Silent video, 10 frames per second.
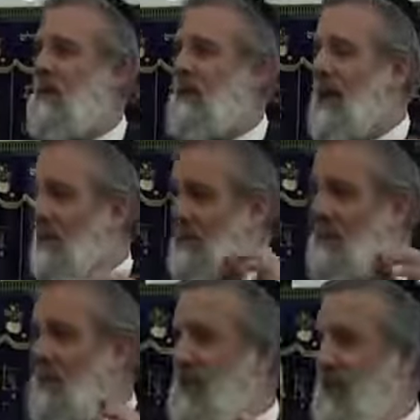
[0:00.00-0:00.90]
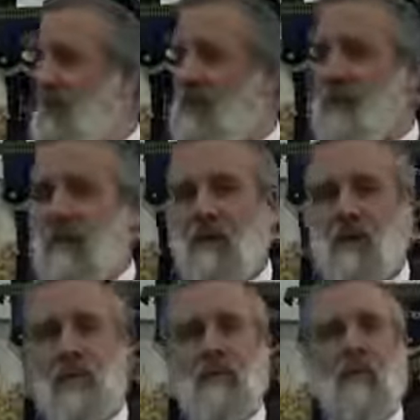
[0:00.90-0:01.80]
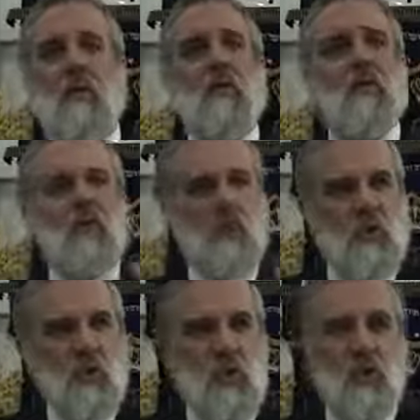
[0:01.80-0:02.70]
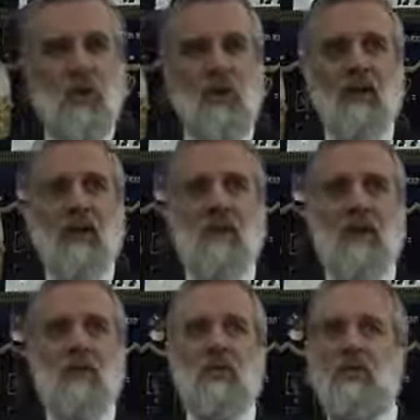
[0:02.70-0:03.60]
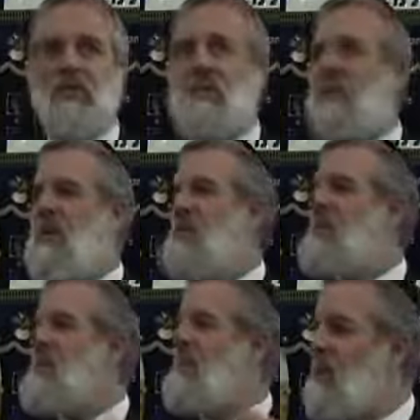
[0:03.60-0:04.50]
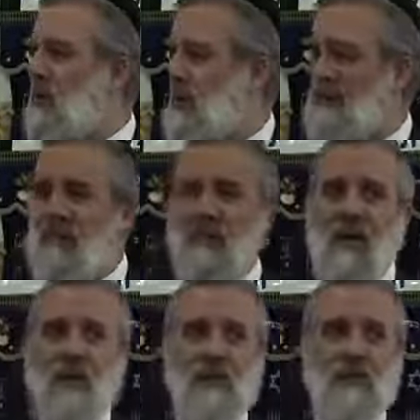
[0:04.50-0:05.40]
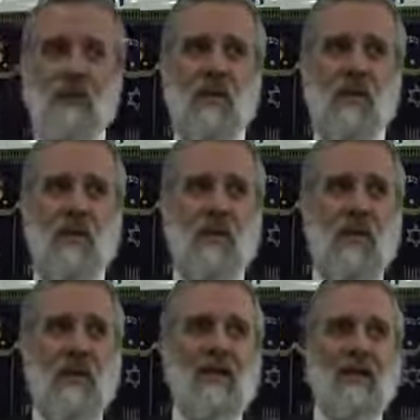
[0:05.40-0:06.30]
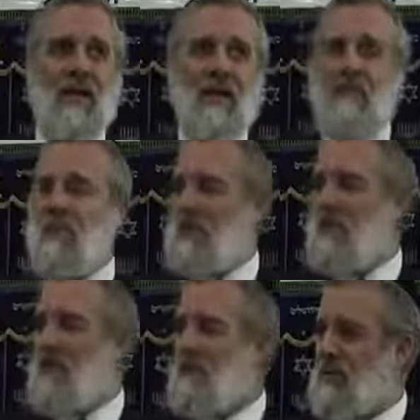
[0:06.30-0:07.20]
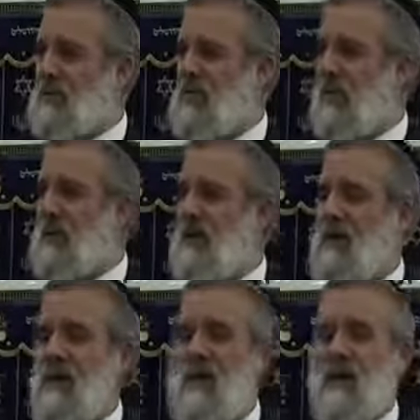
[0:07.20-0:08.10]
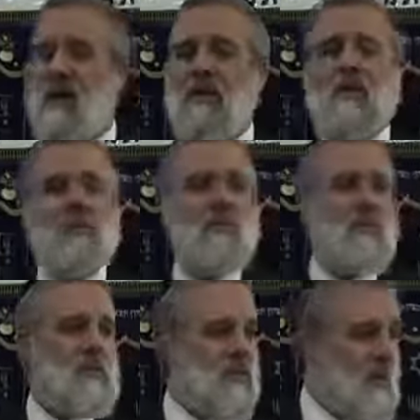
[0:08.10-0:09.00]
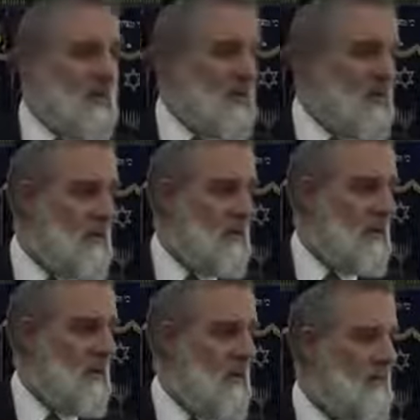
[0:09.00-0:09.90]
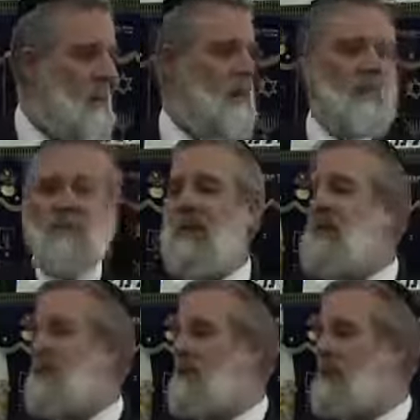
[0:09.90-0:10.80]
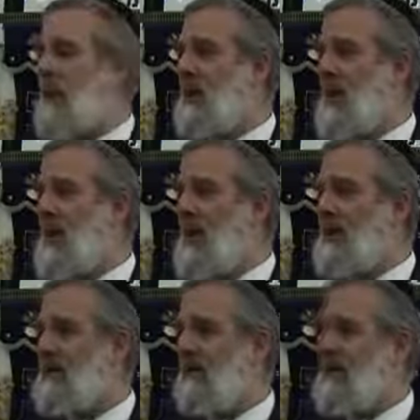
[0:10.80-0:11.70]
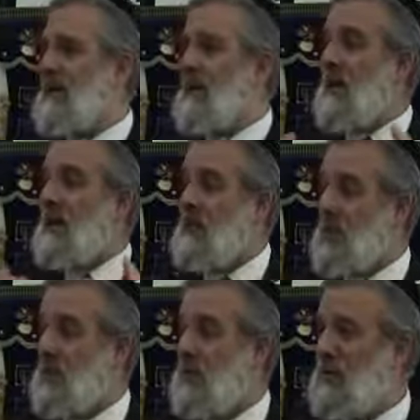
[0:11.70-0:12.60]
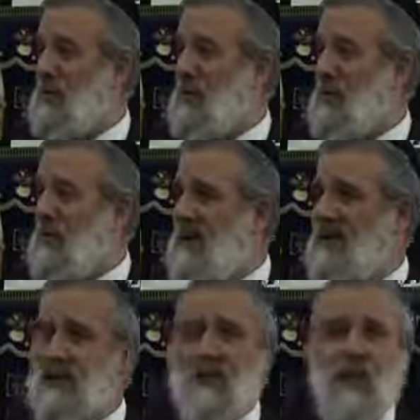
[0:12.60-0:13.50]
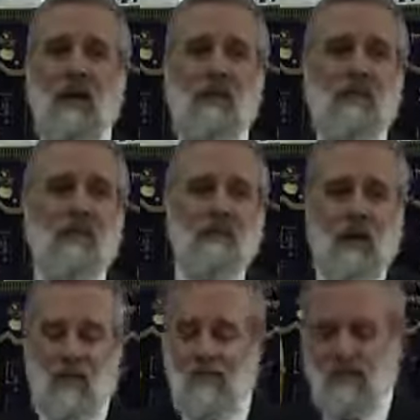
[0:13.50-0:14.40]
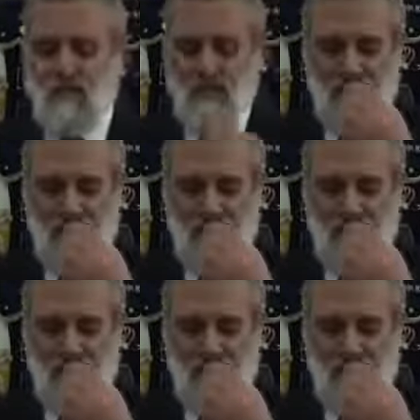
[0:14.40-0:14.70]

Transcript: not of a midah, somebody who's controlling in his nature, somebody who's abusive of others. That is not a midah per se, it is the result of other midot that he has that are producing this kind of behavior.